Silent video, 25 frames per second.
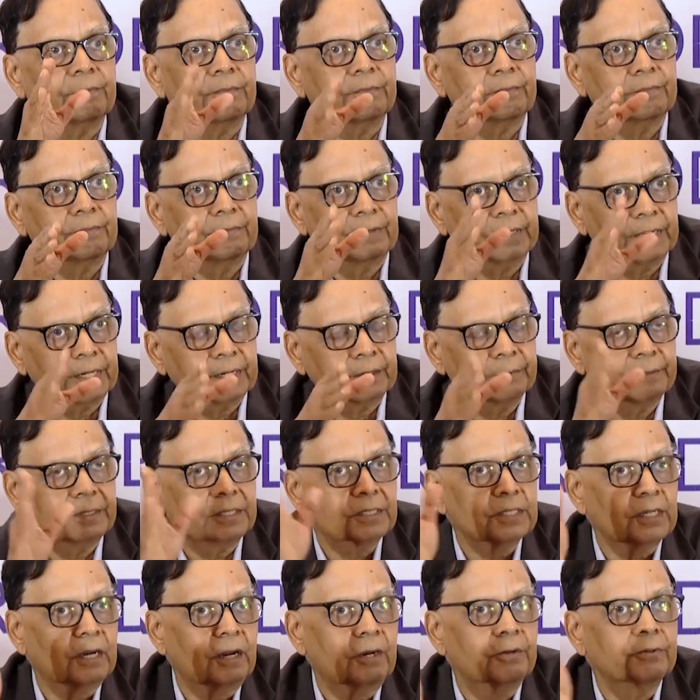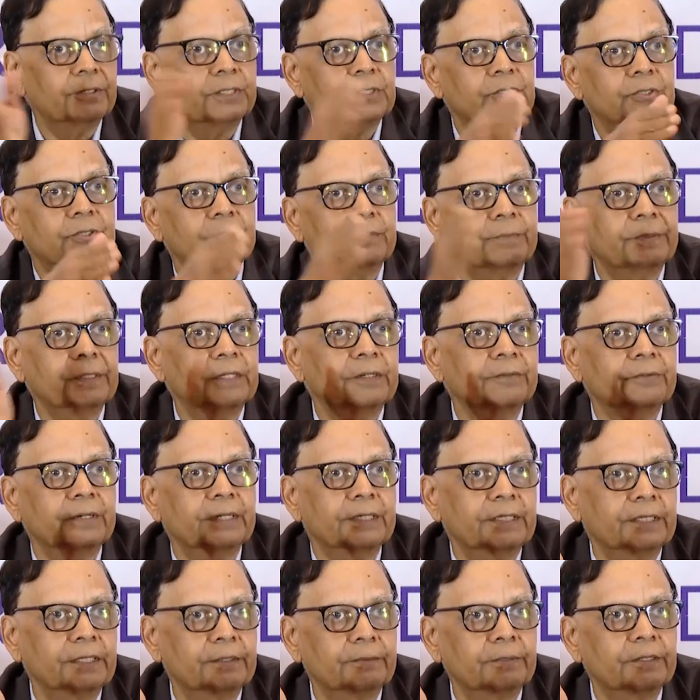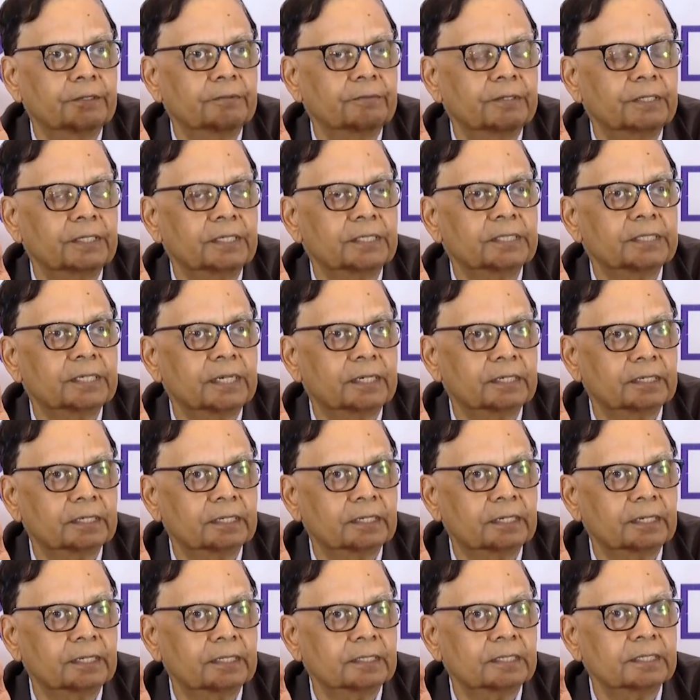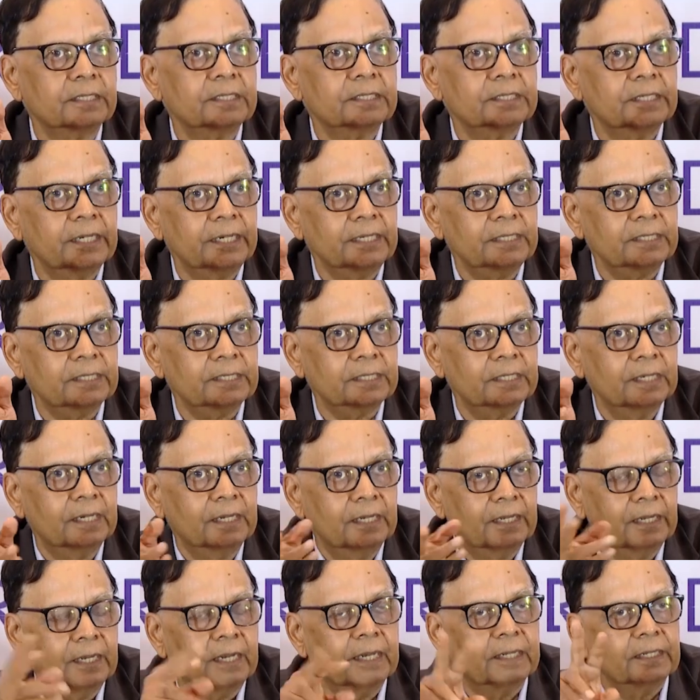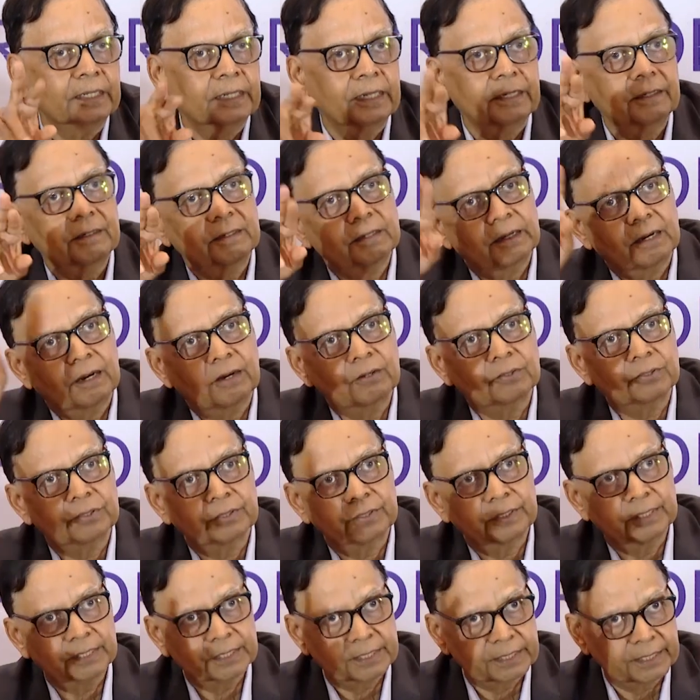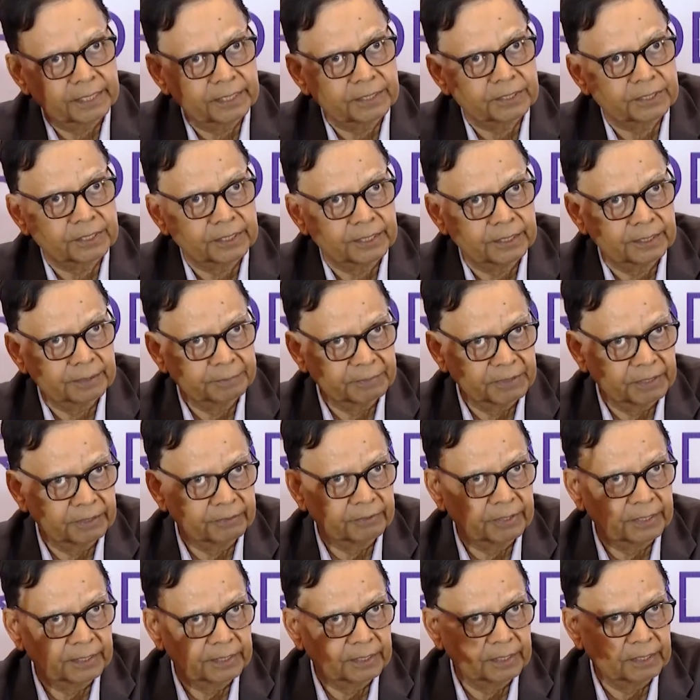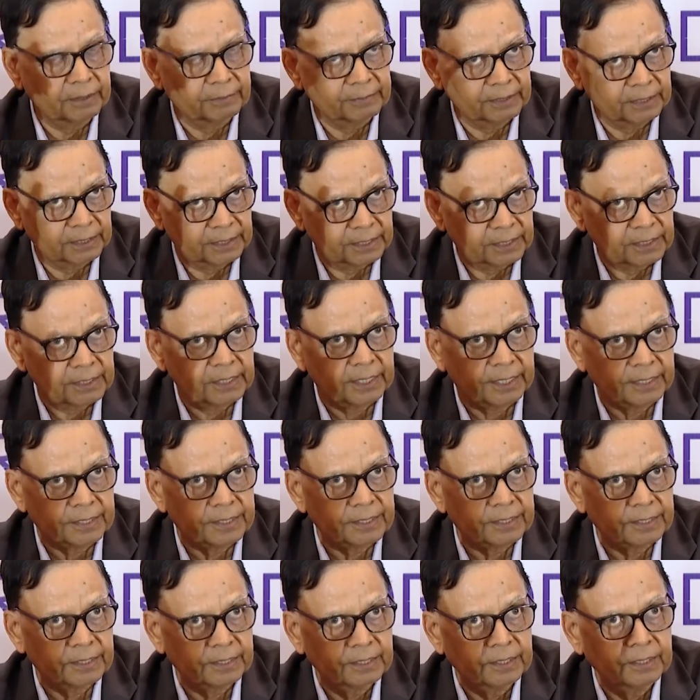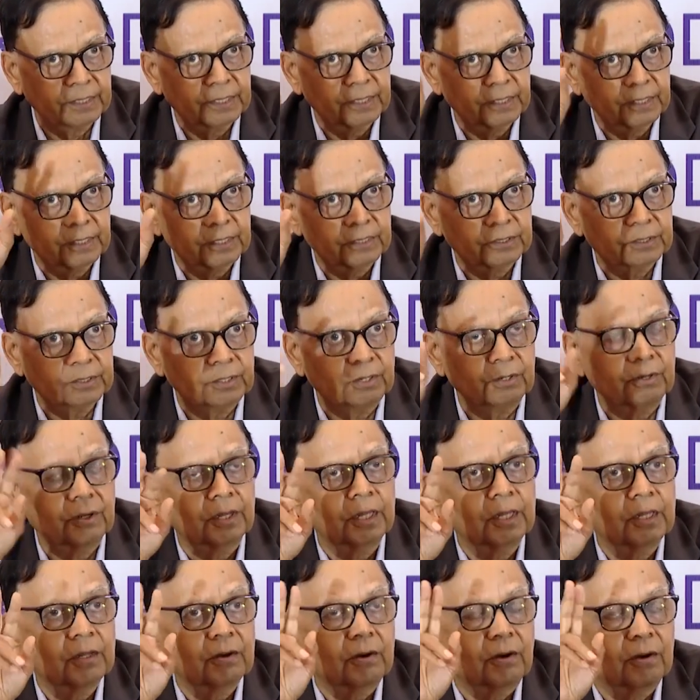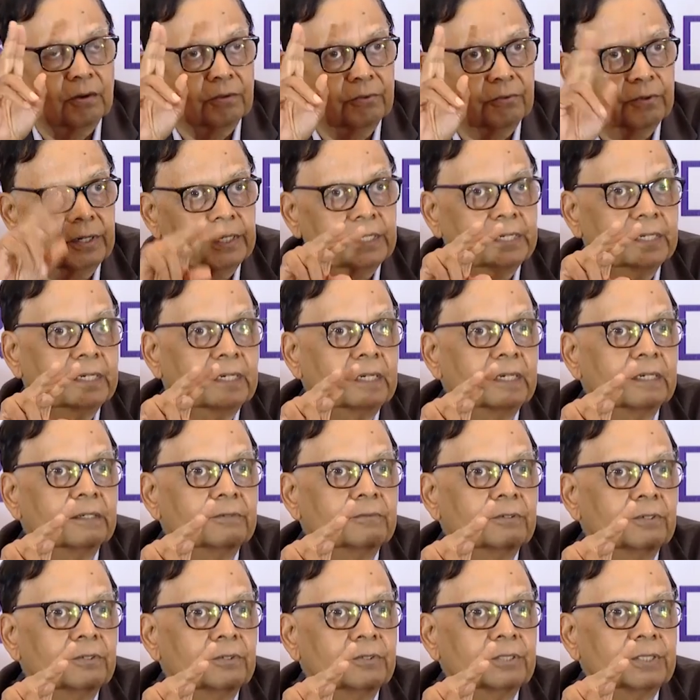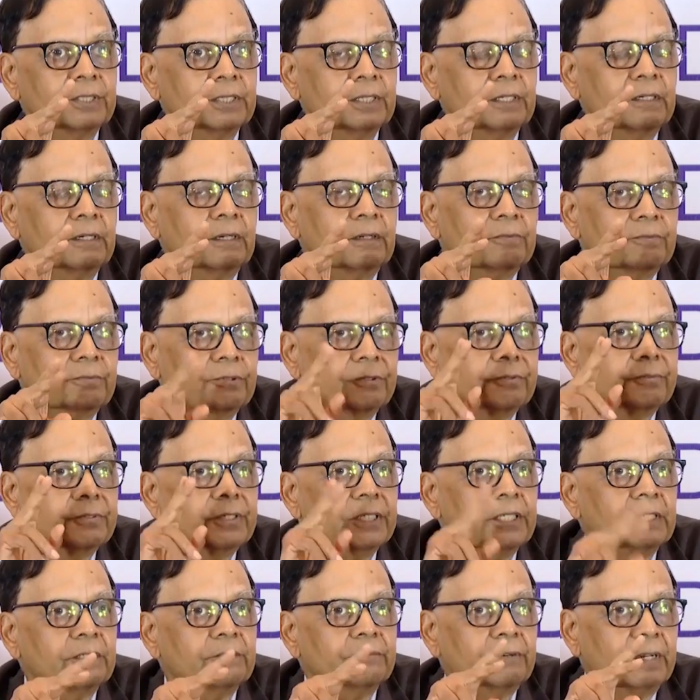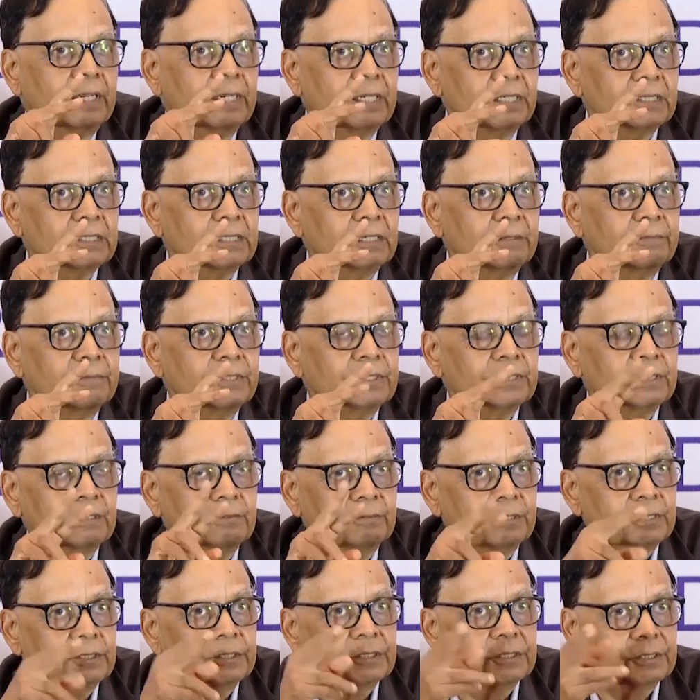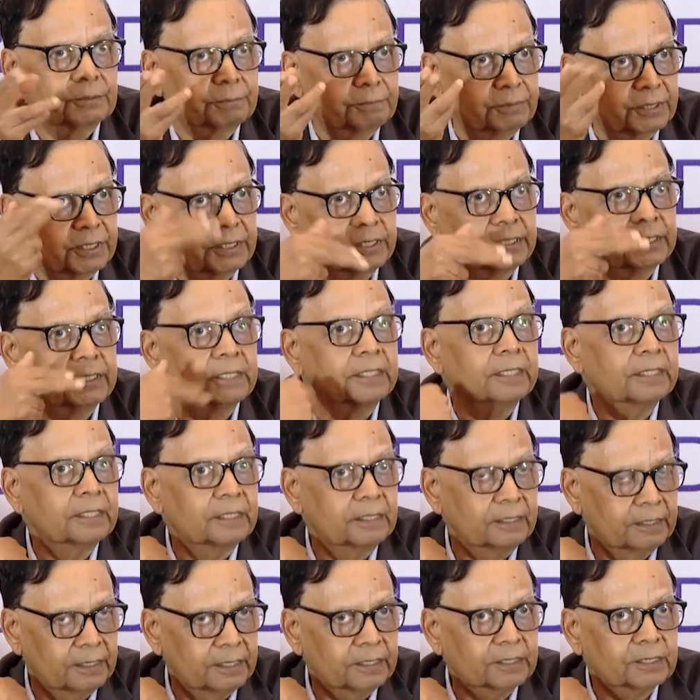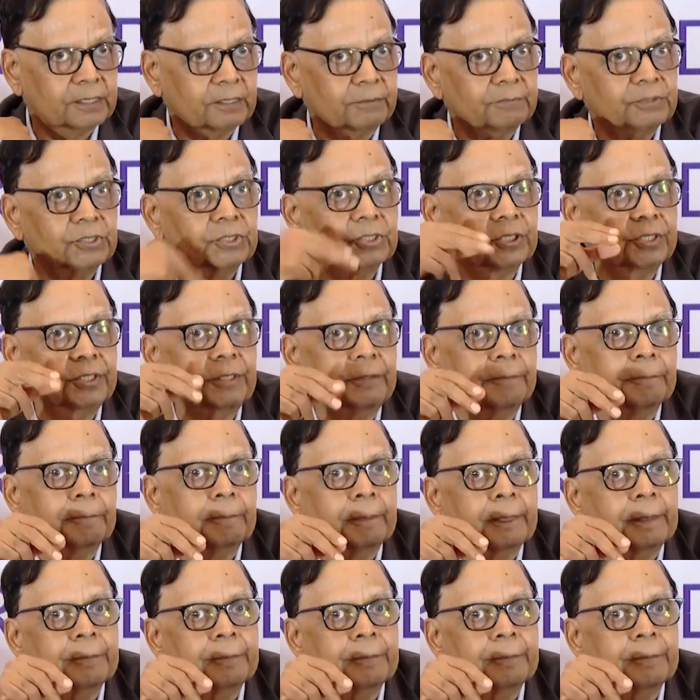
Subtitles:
recommends how it should be divided between the center and the states, and then how should the state share be divided among the states. So on vertical devolution, 15th Finance Commission, which preceded this commission,